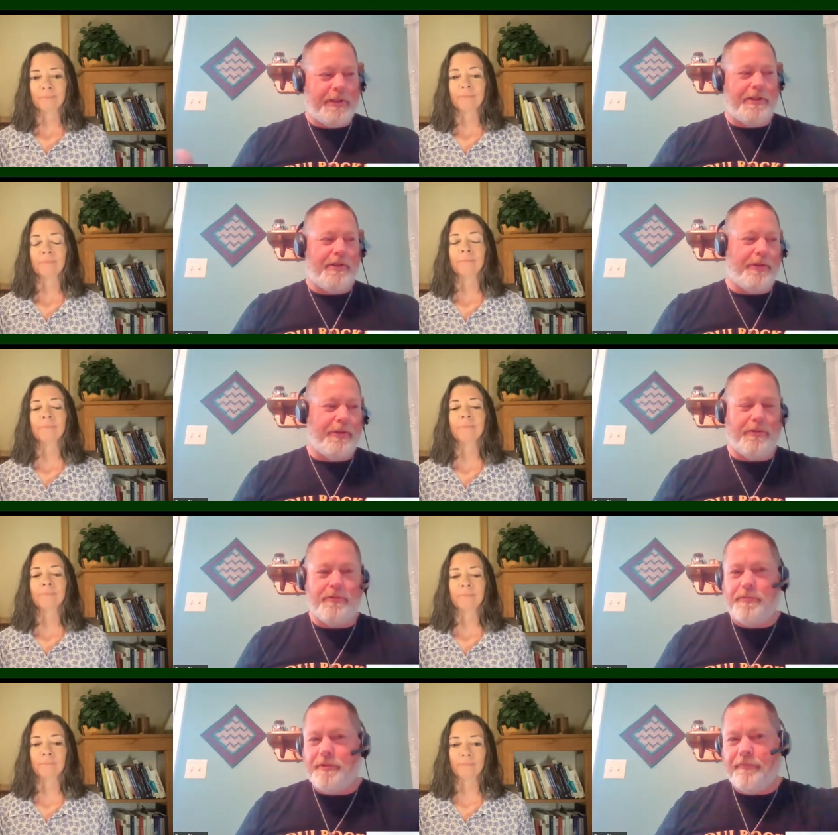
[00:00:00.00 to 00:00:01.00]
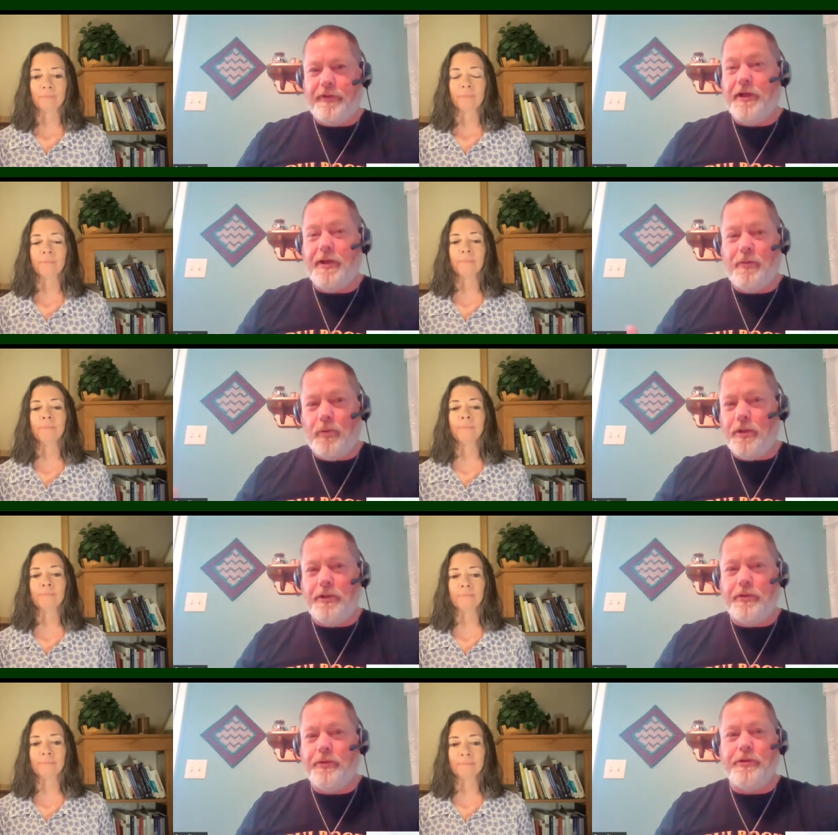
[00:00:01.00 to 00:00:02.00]
Speaker 1: get to know you to figure out
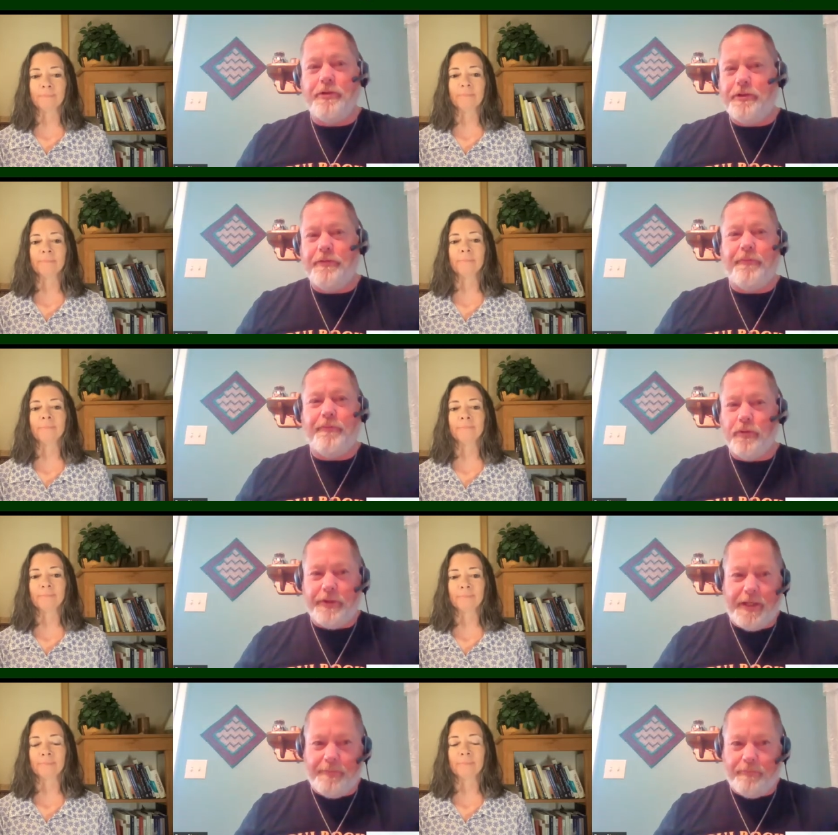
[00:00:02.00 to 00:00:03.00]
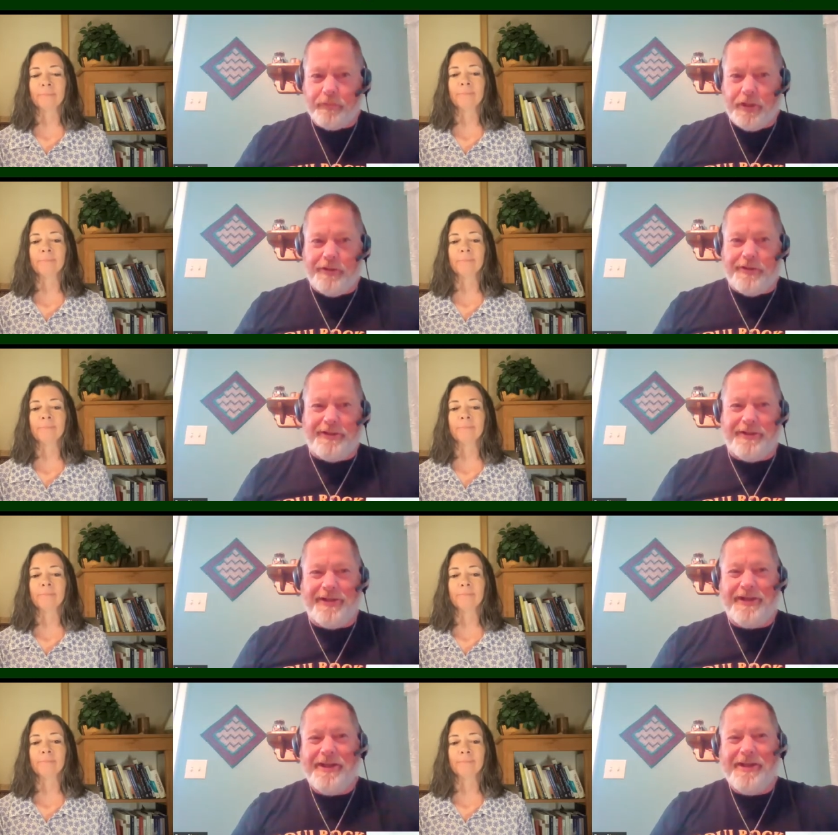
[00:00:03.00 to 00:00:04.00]
what you could do for them.
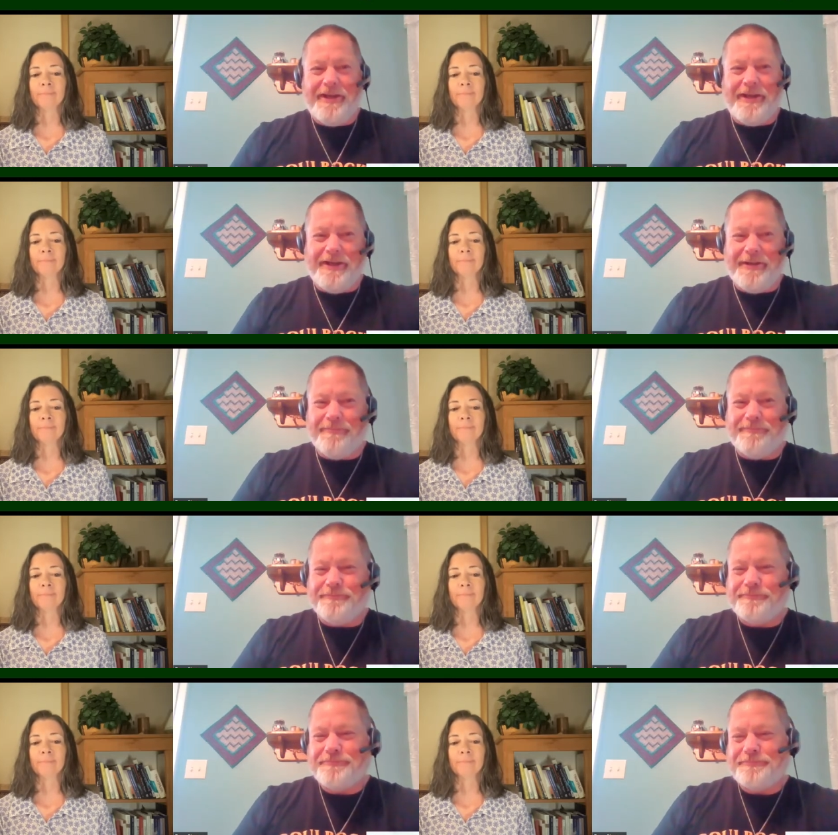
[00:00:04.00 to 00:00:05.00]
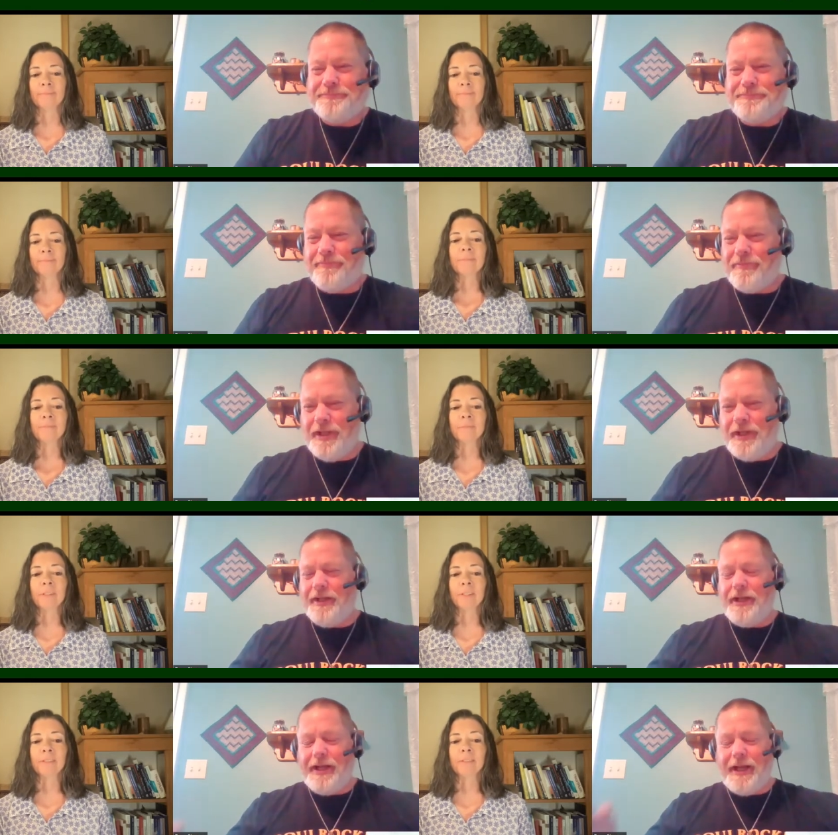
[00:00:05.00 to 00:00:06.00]
um, and
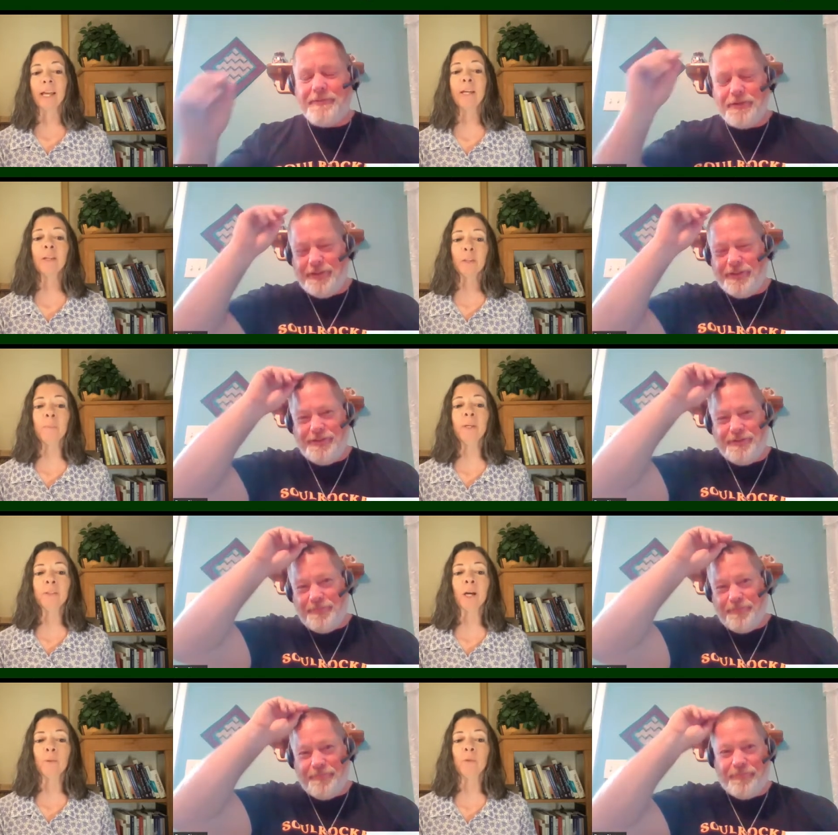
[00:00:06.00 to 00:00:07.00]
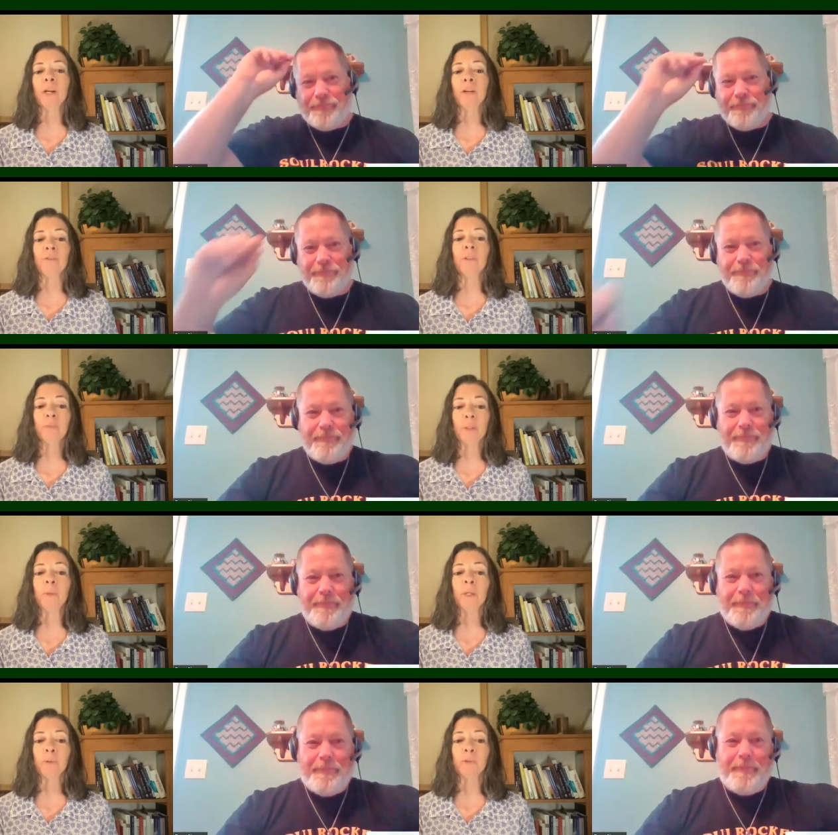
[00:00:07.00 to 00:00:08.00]
I, I
Speaker 2: absolutely... And at the time, you've got fifty
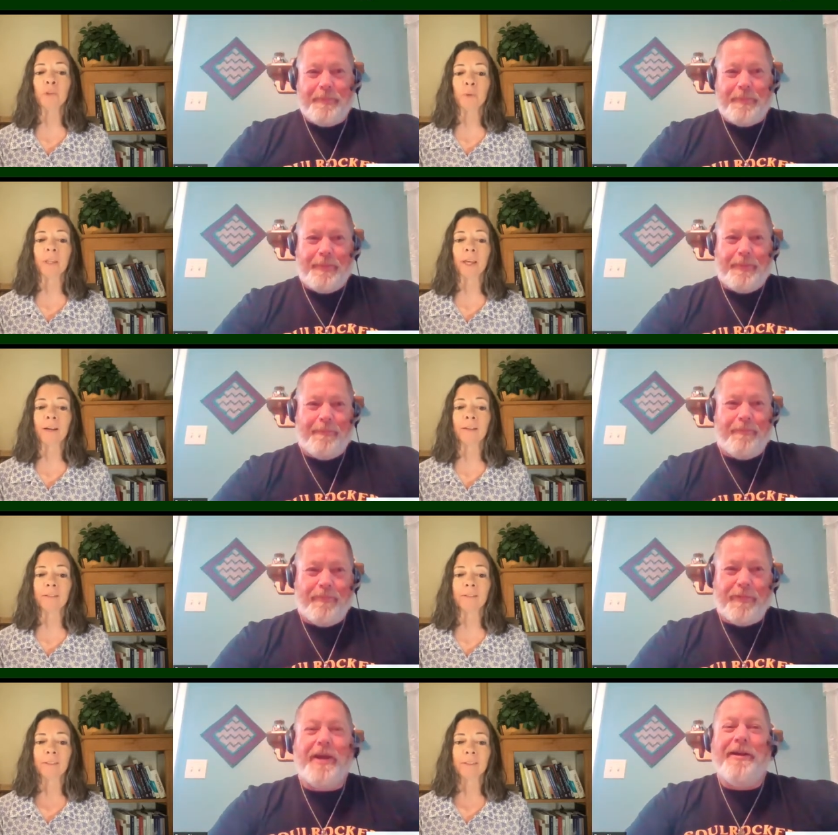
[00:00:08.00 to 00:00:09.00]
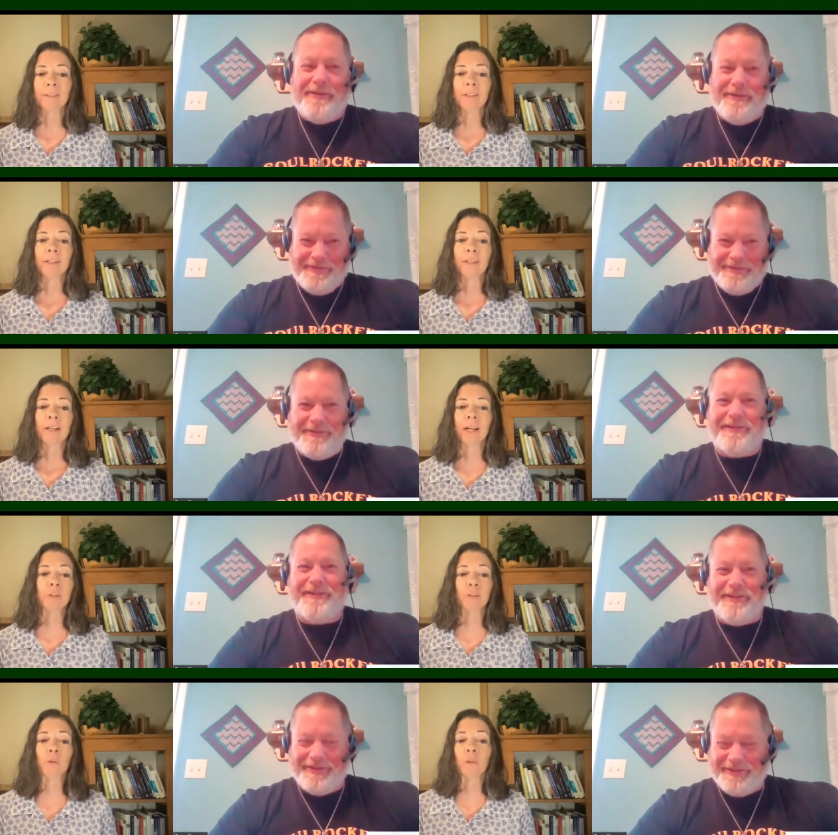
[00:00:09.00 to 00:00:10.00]
people doing that. And
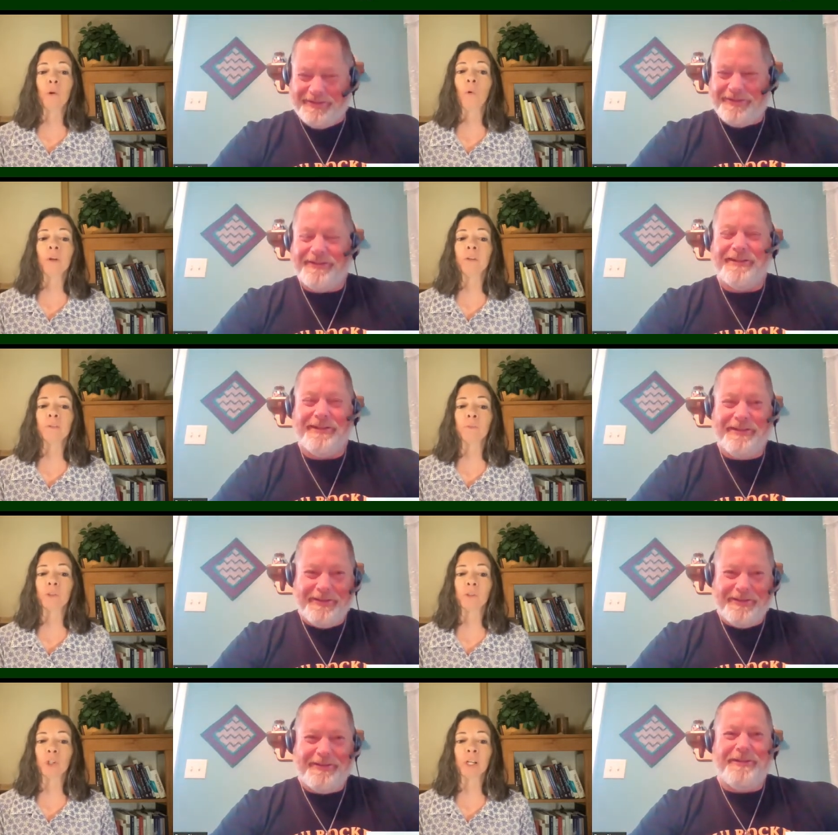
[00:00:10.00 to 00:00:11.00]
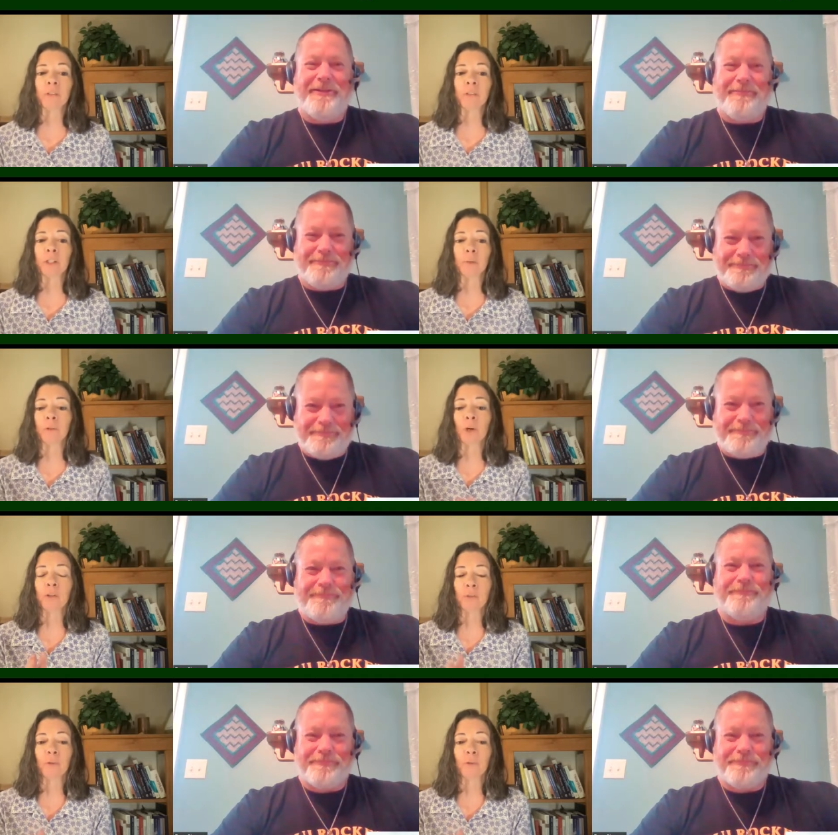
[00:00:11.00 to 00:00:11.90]
so the noise was just crazy, and it was hard to